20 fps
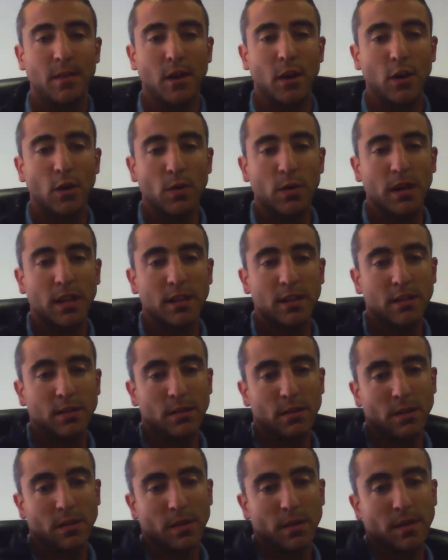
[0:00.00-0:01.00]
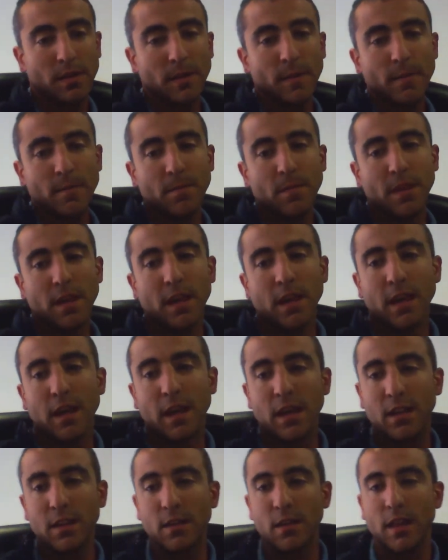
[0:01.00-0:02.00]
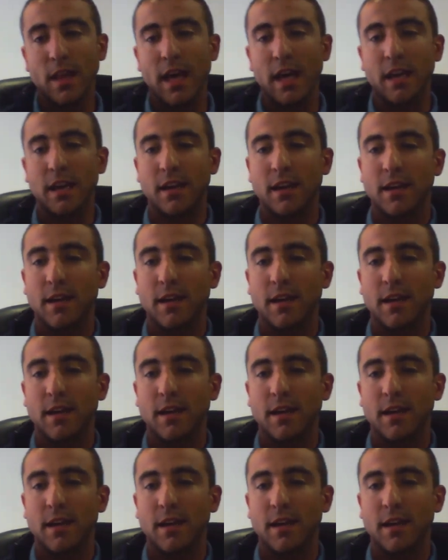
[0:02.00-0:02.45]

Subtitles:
look into that.